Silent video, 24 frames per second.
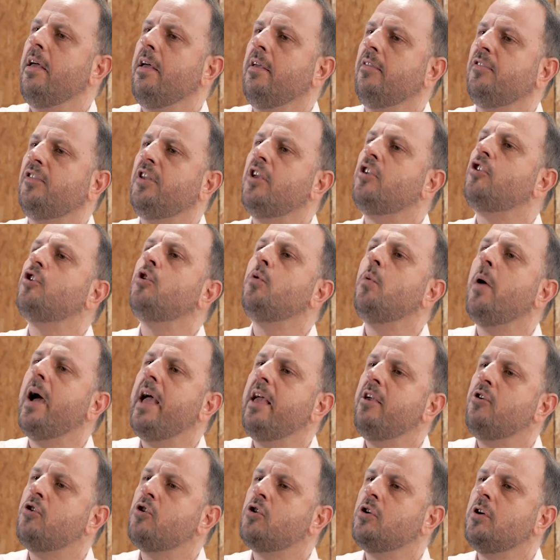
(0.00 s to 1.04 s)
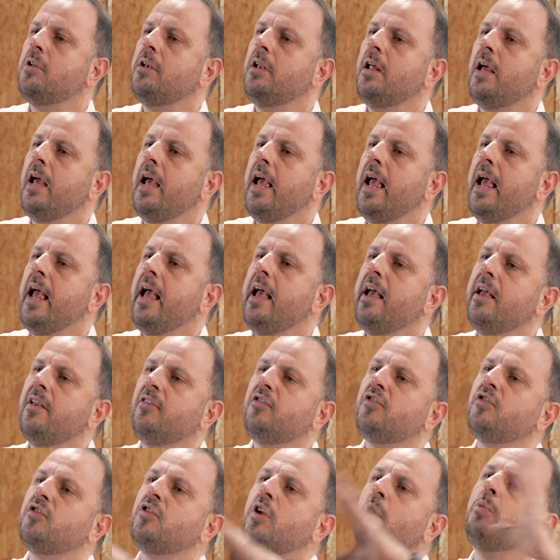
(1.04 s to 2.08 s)
Situation
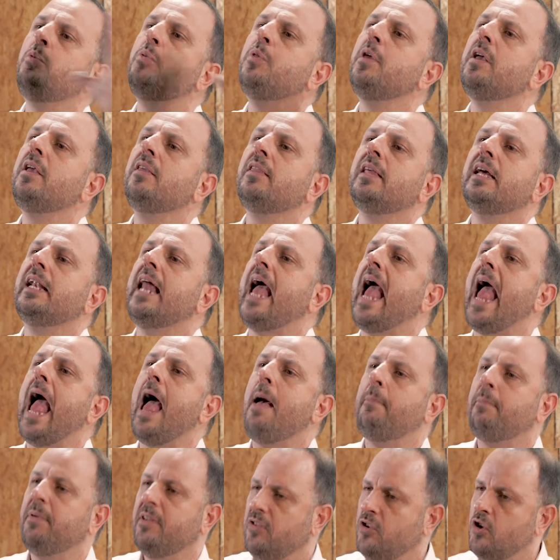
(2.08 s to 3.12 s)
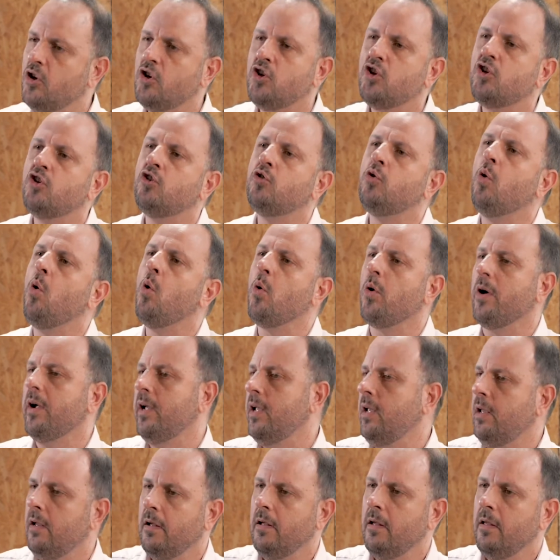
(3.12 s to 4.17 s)
is something that happens, a
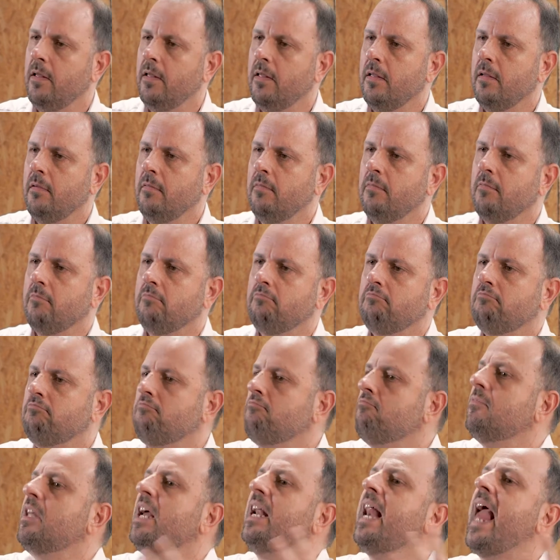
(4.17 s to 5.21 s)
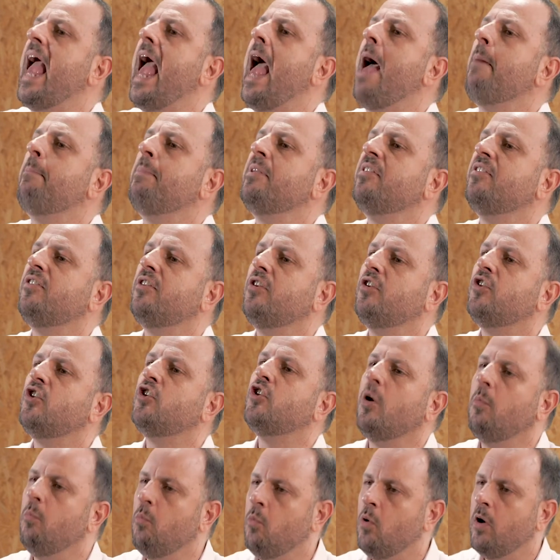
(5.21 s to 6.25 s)
story that happens to
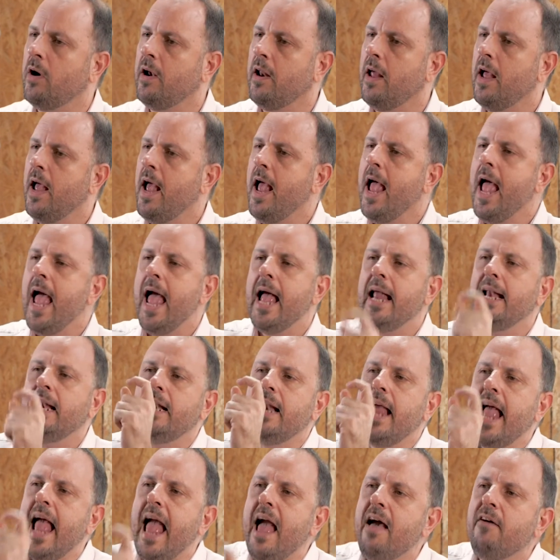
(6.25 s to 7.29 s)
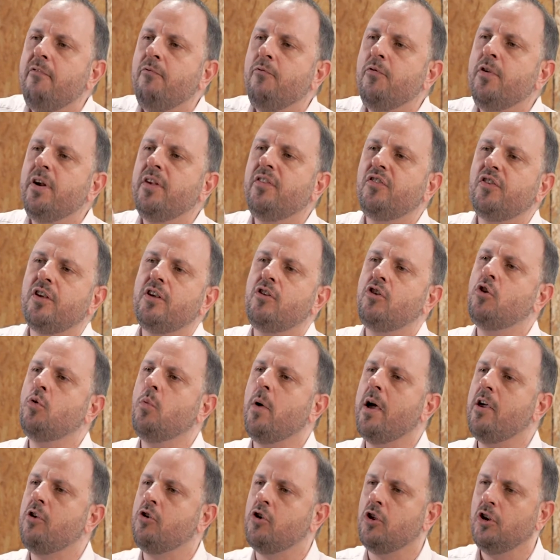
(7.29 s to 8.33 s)
someone. And in every
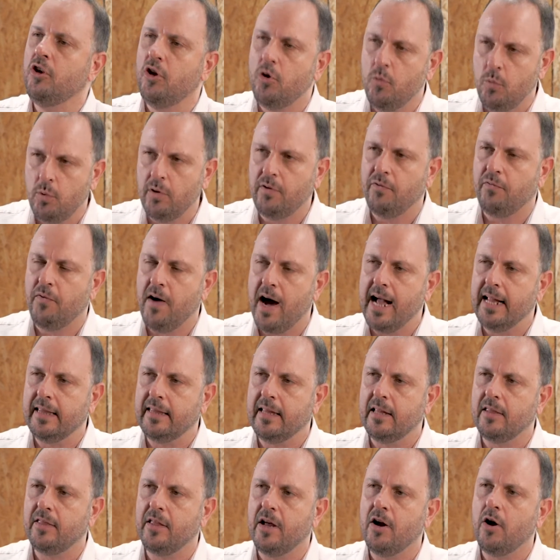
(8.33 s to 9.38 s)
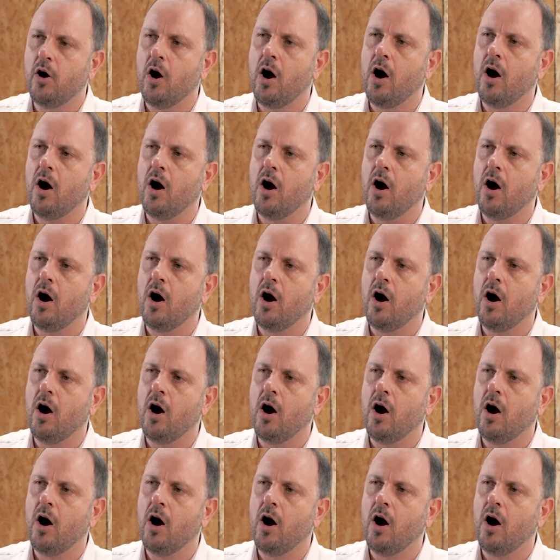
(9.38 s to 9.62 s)
situation, you would find that there